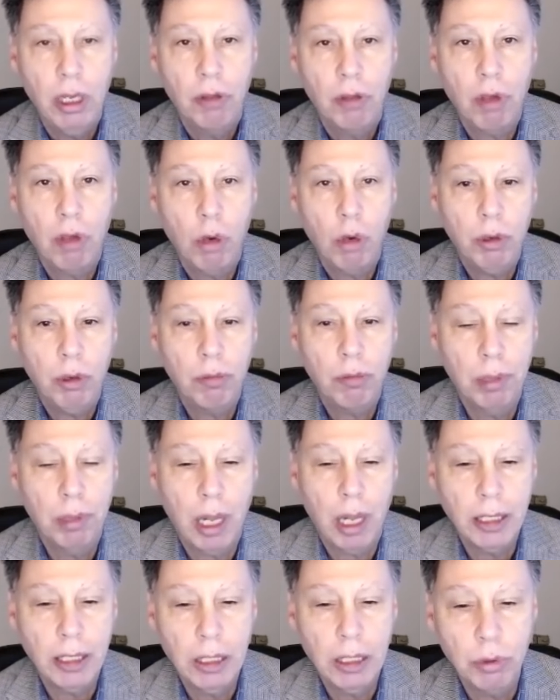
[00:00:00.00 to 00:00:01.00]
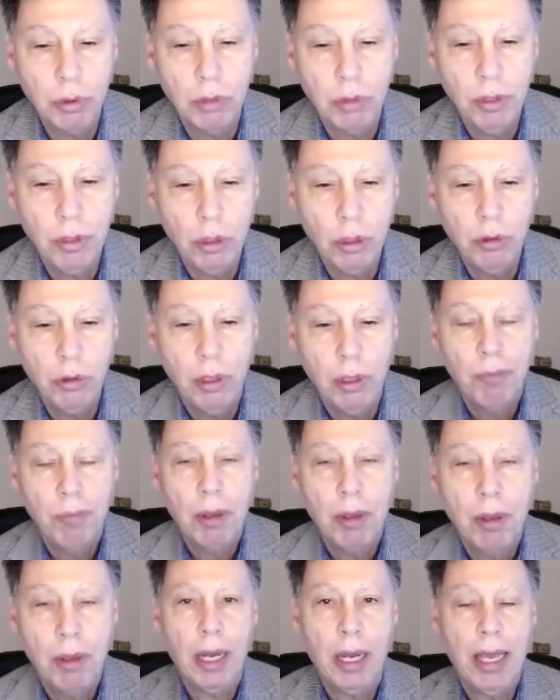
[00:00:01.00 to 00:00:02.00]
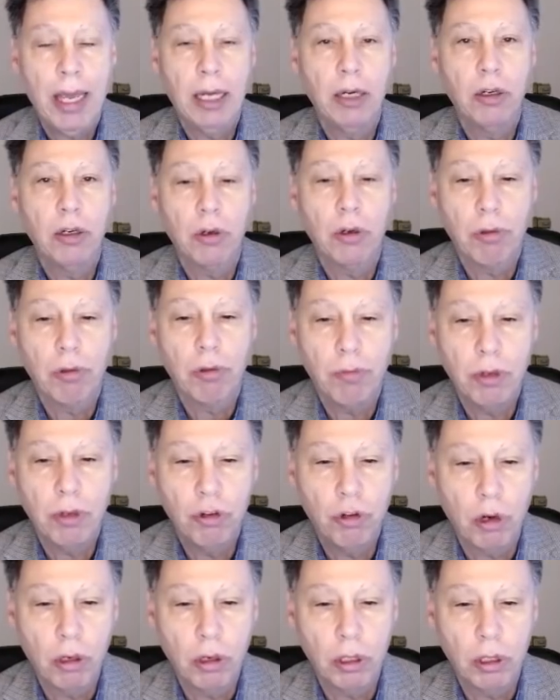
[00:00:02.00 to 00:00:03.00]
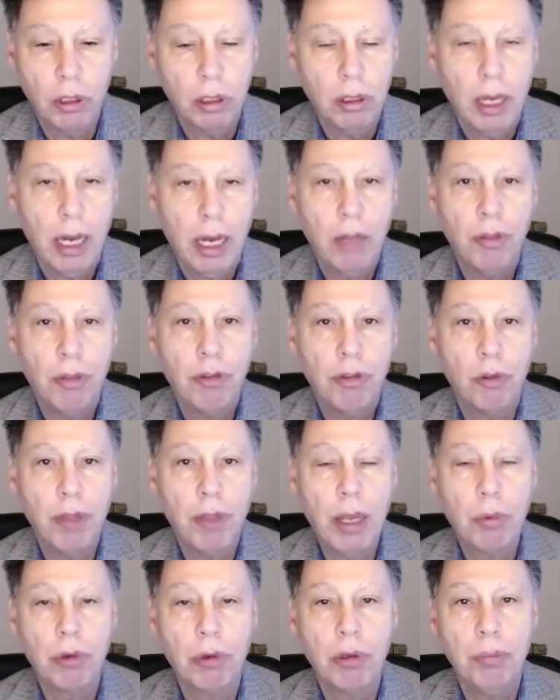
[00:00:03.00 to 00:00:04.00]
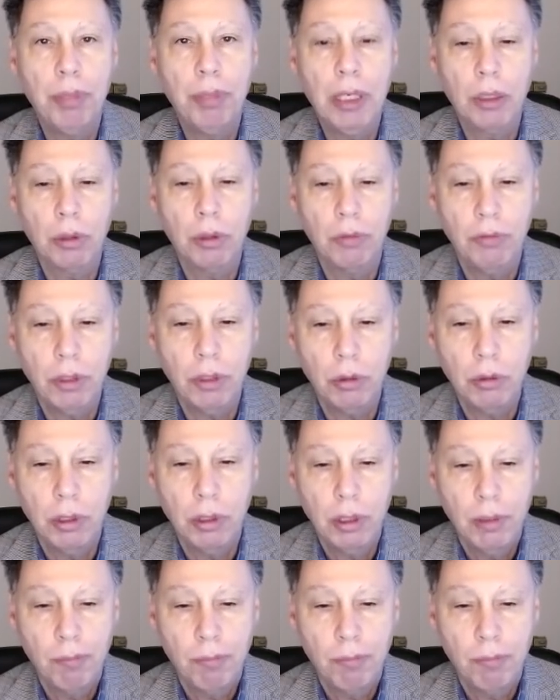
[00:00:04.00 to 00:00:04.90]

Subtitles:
so it was blindly reviewed by editors of the journal, and so they were the peer review.